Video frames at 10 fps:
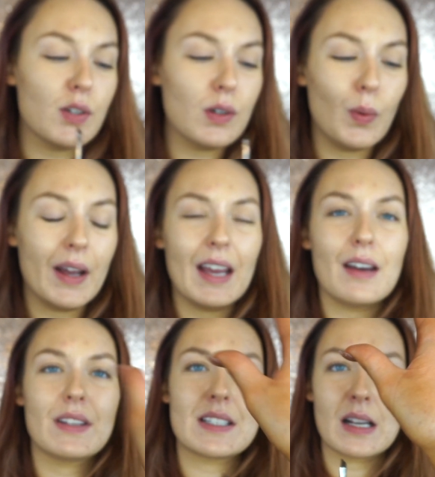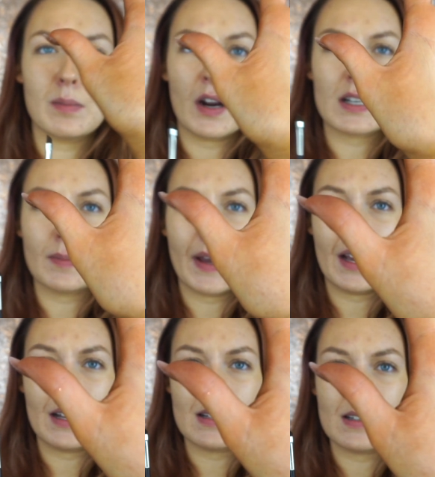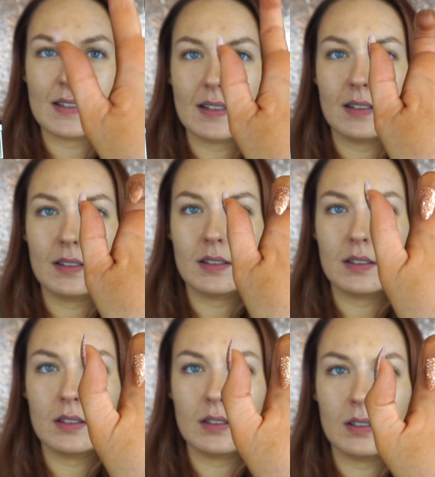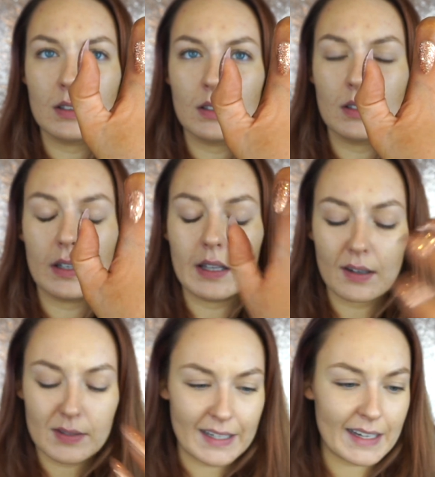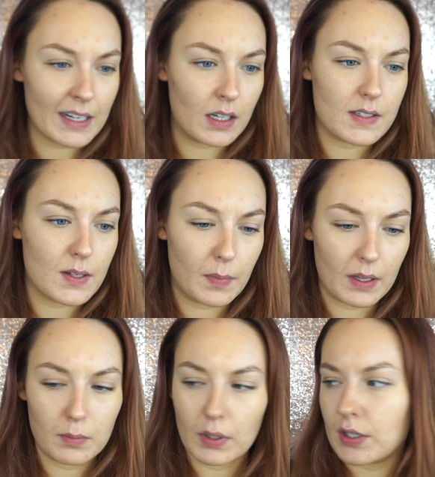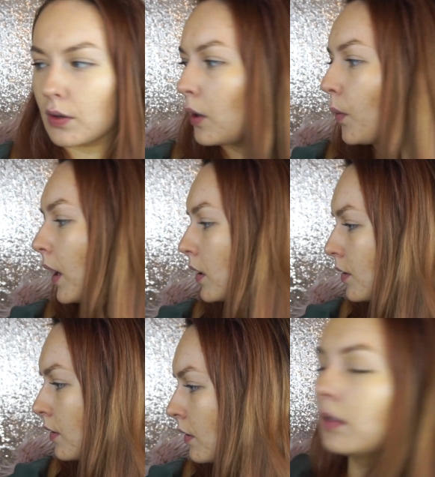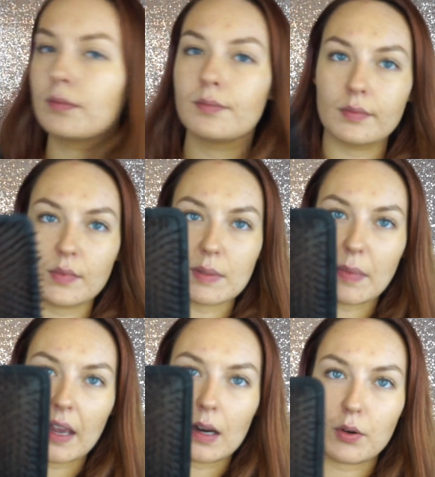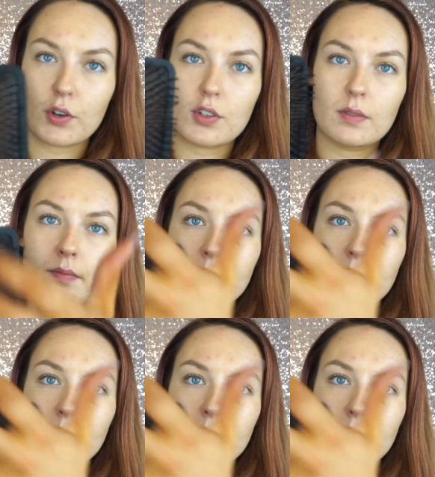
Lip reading: don't know why I have these little marks on my hands. I think I was leaning on something, but I don't know what. It was my hairbrush.